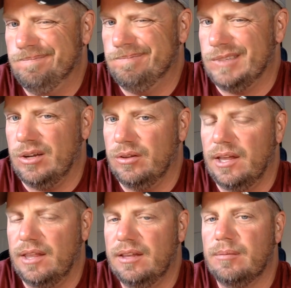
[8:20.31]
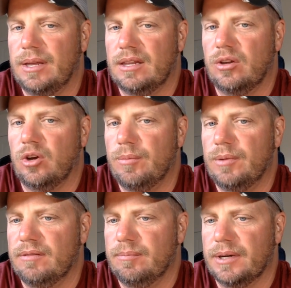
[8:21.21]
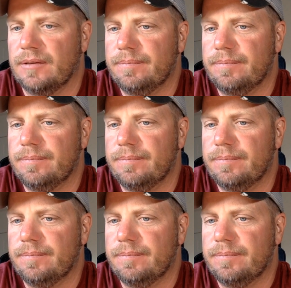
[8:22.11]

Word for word: No, I think they make the Tacoma even bigger.